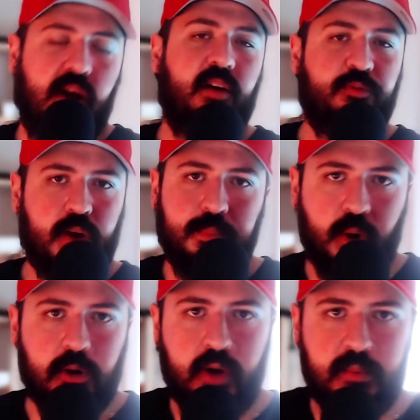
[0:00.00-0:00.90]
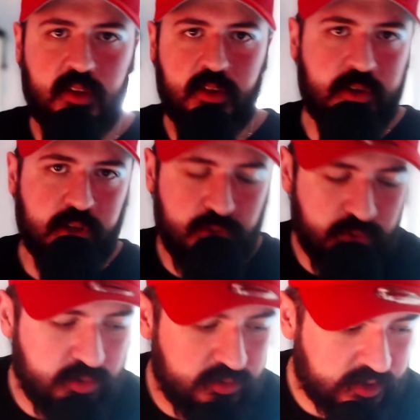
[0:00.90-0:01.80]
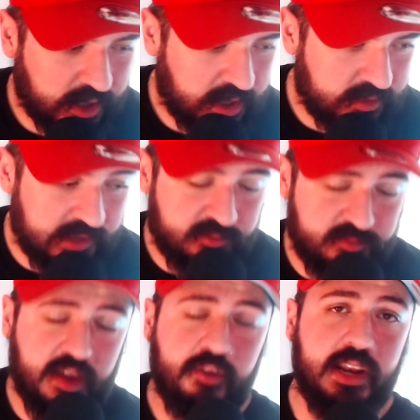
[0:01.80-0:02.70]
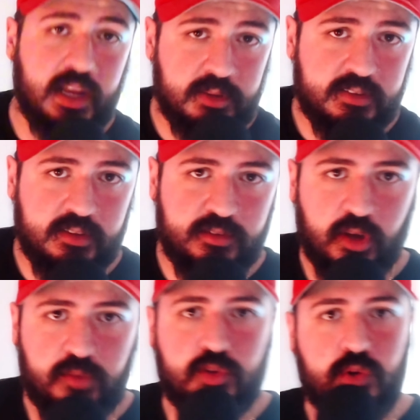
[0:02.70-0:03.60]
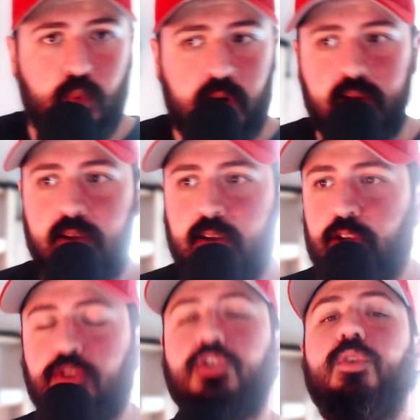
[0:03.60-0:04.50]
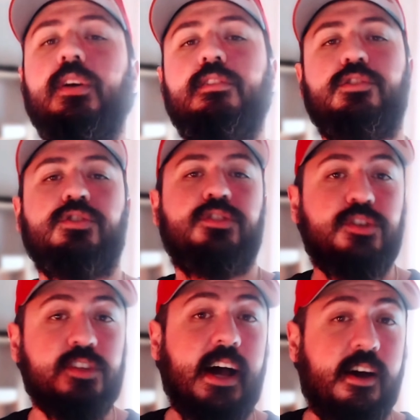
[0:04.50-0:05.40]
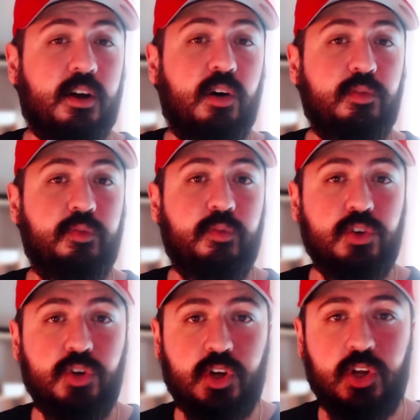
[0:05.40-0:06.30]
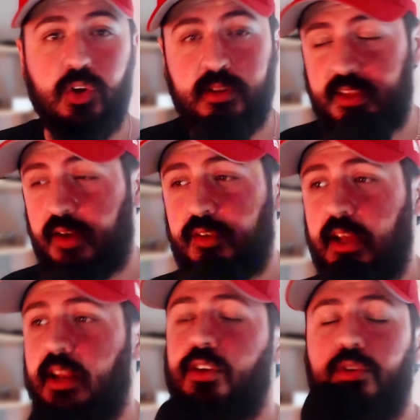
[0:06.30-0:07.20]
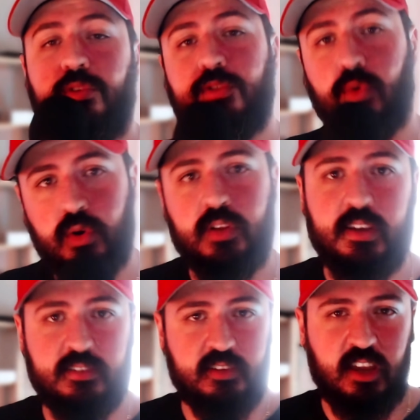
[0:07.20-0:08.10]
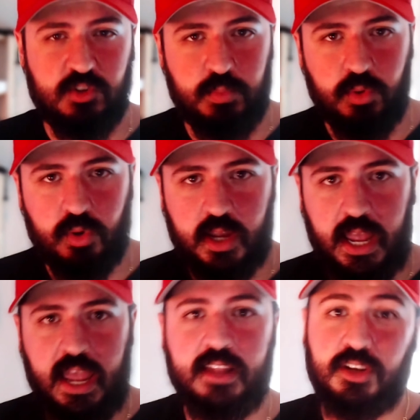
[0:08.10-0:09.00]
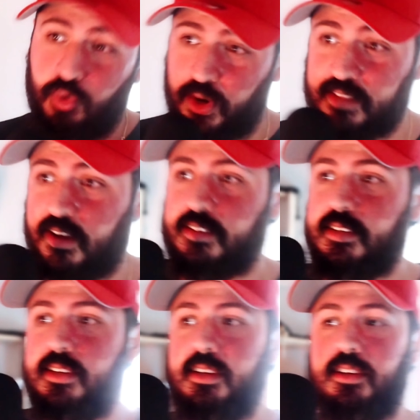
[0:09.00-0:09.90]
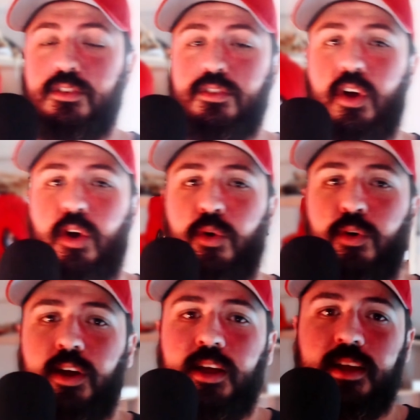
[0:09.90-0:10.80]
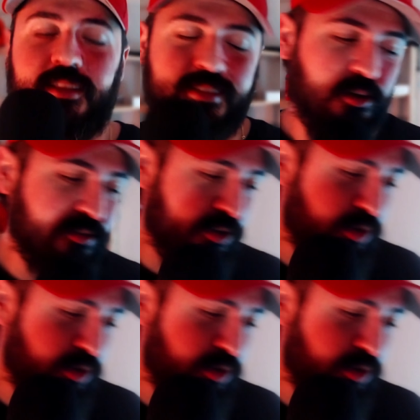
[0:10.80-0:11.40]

are free programs that you can use. They're very limited, so if you want to do it to just start off, you could definitely use Autodesk Sketchbook and Krita. So those are